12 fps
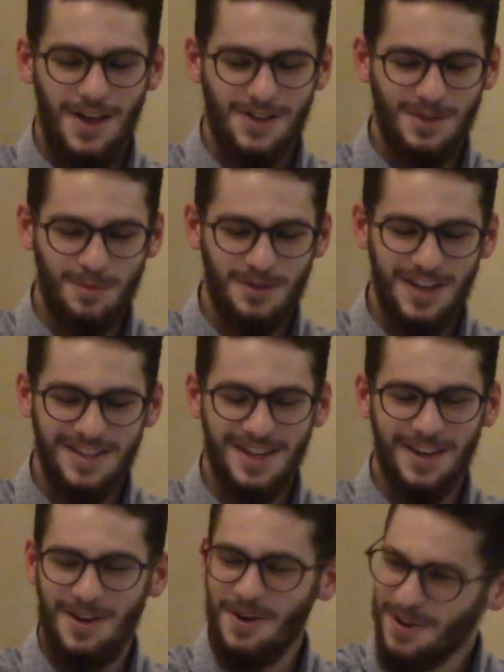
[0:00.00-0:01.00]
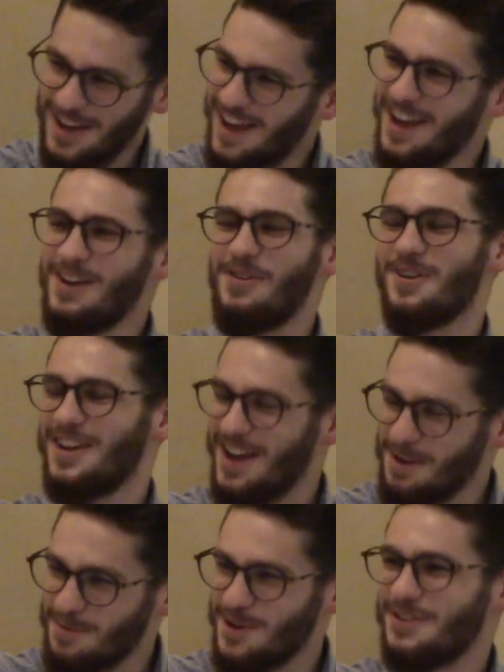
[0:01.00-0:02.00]
So Musa is like,
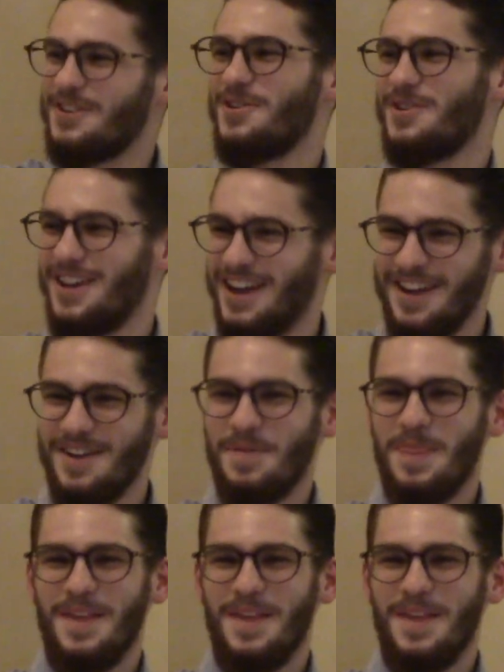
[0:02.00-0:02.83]
okay, brother, okay.